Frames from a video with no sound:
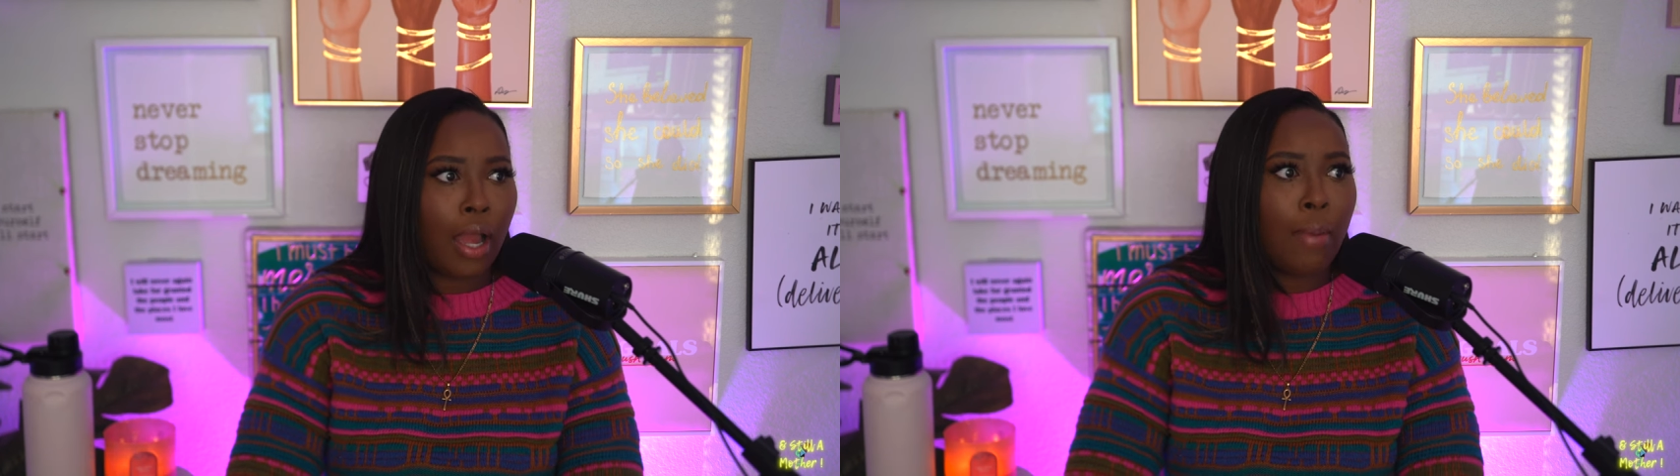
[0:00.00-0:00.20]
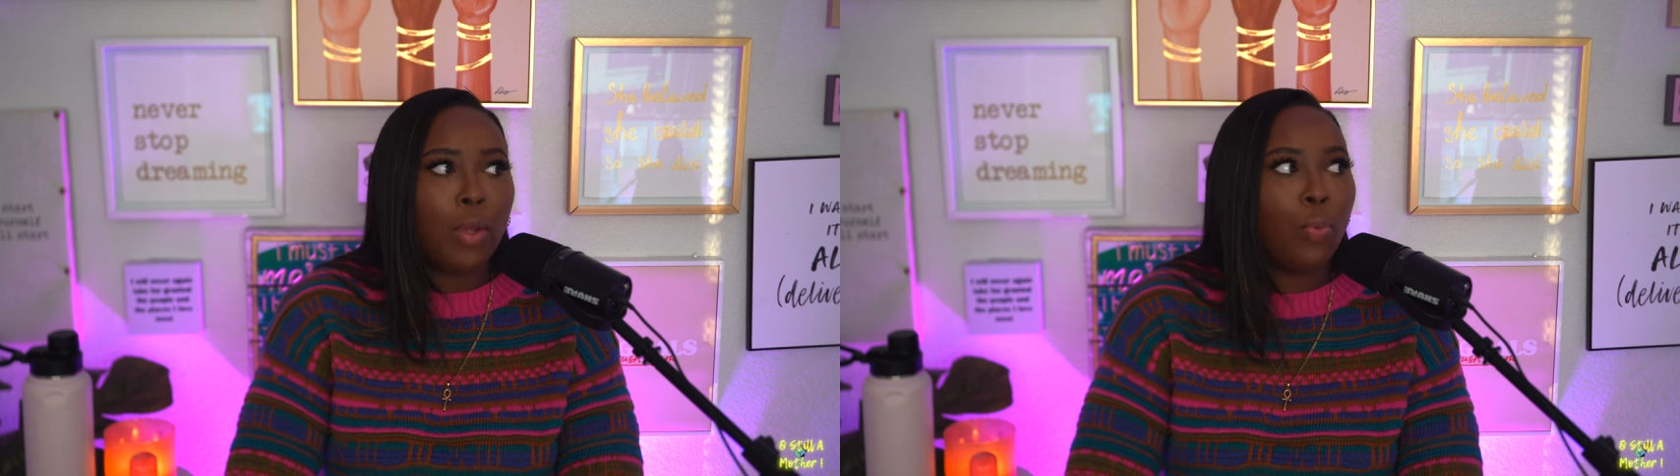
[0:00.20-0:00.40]

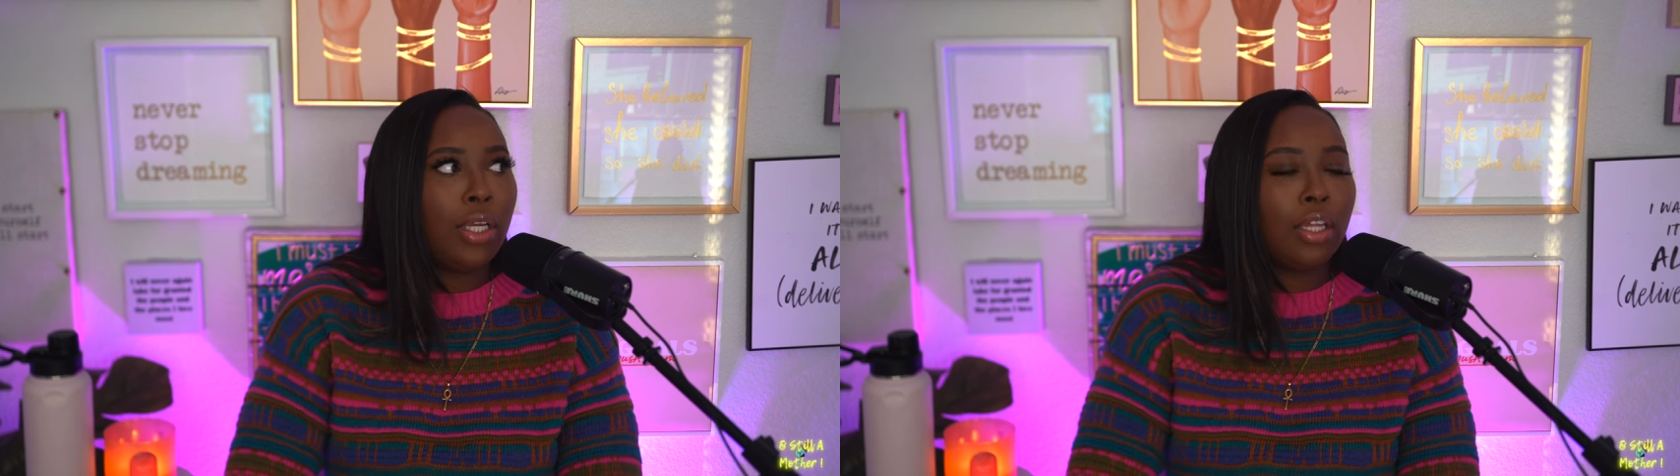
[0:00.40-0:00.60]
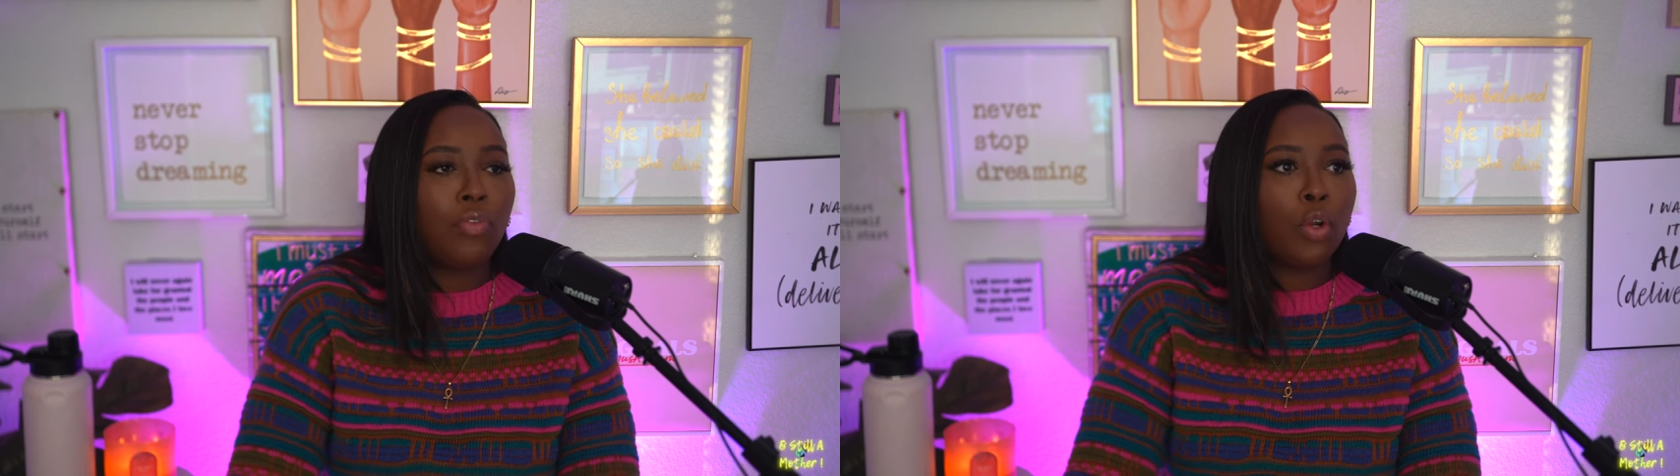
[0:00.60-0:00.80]
I mean, we
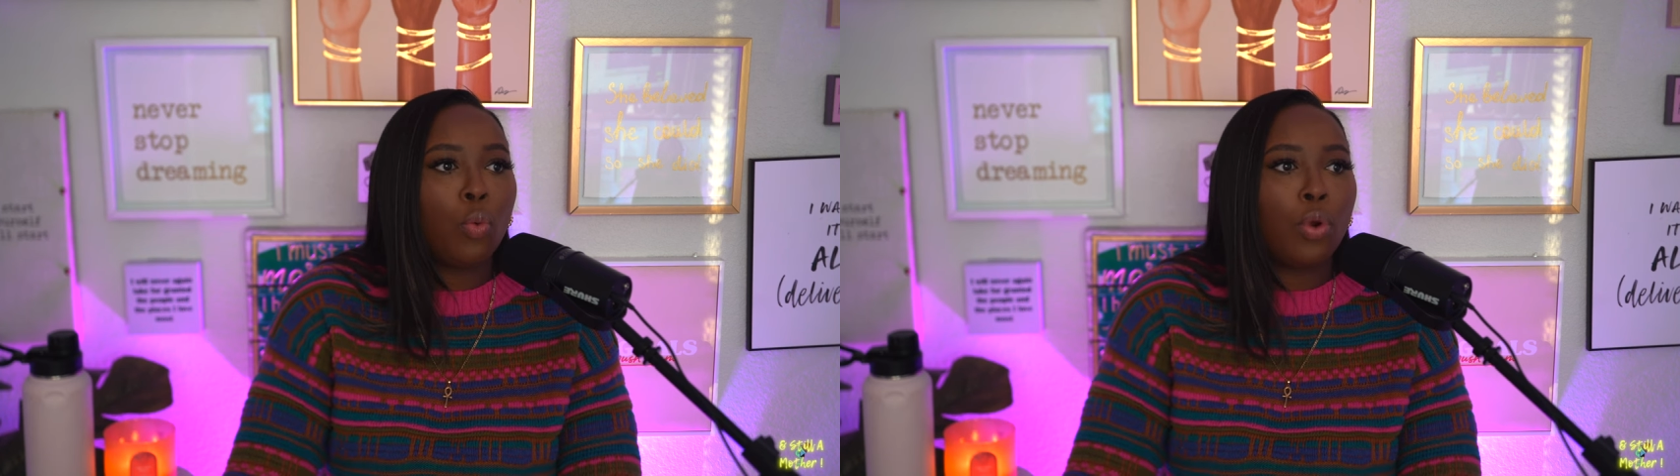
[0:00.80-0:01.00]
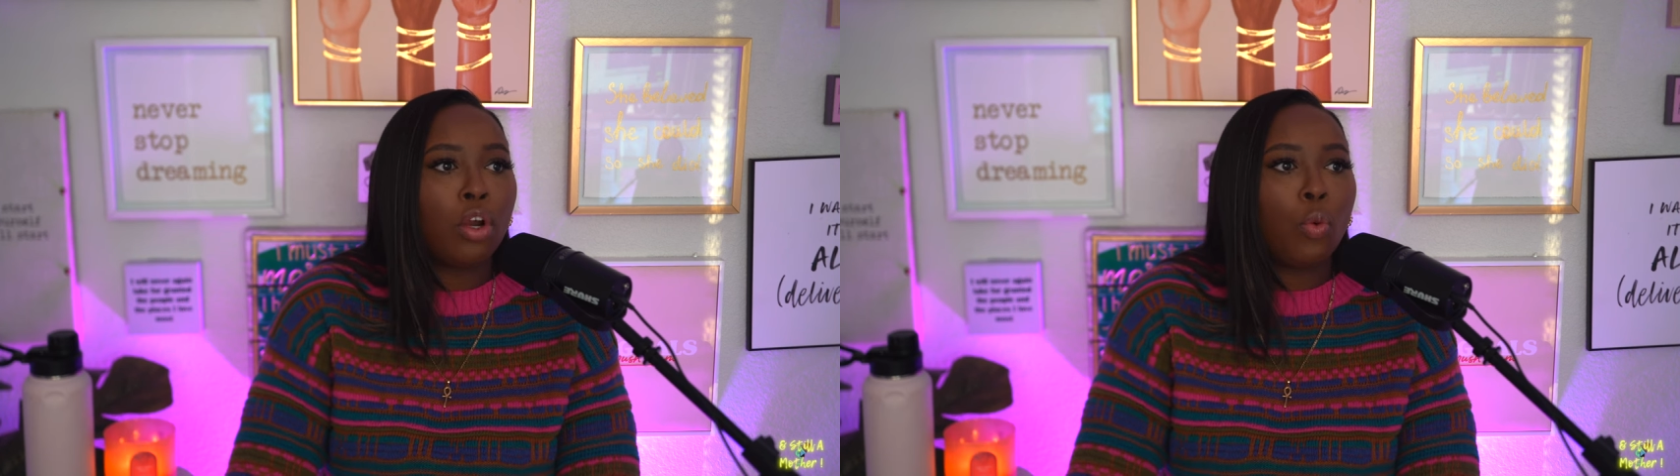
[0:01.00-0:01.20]
live in a
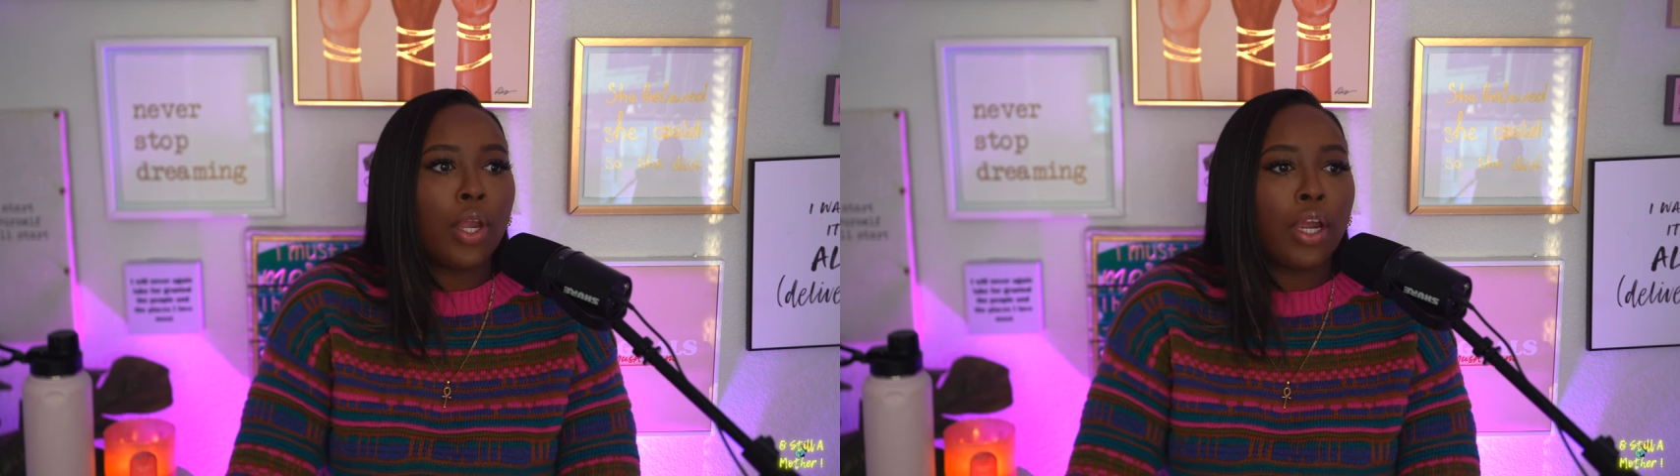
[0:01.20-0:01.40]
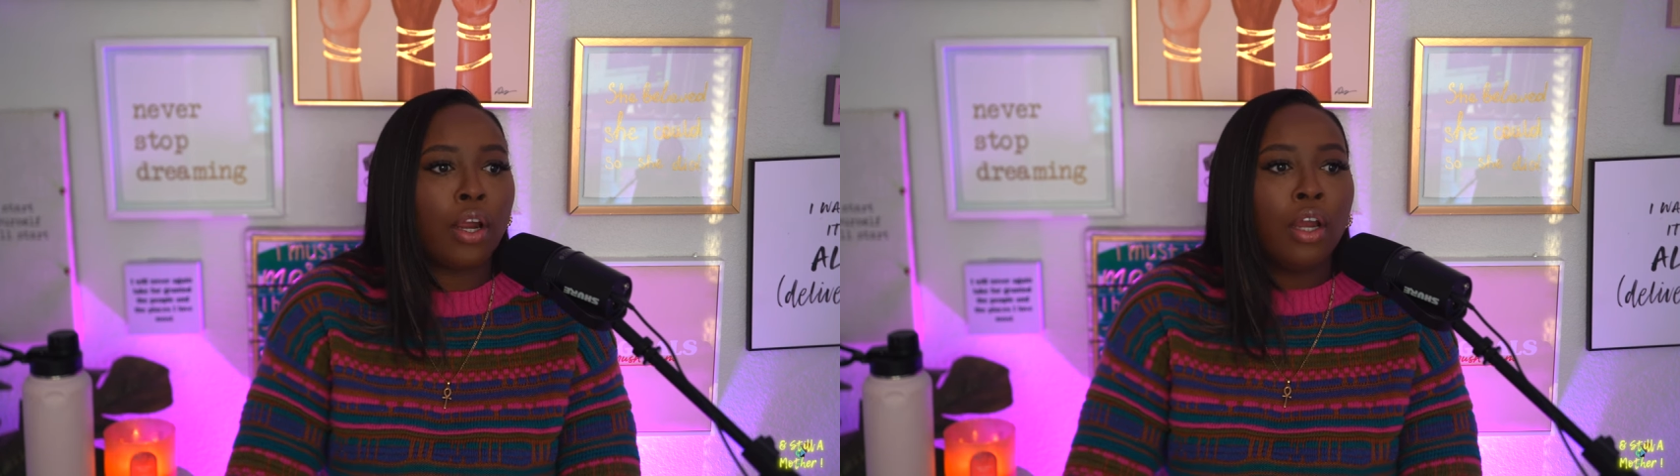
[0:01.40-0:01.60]
world
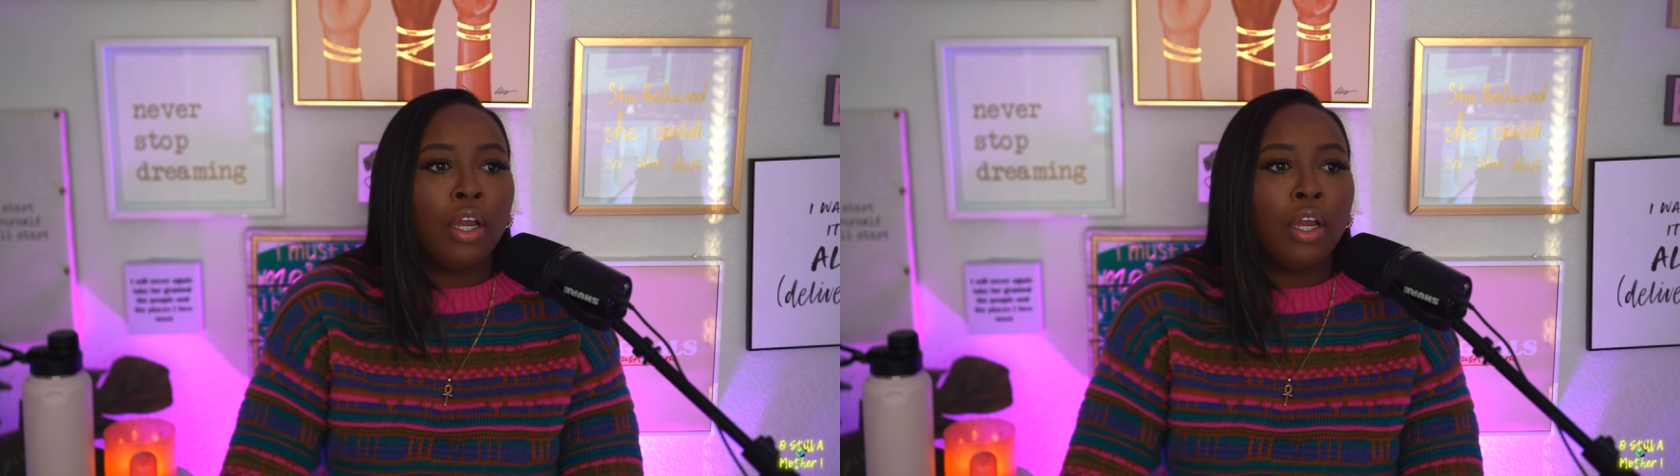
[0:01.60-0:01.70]
where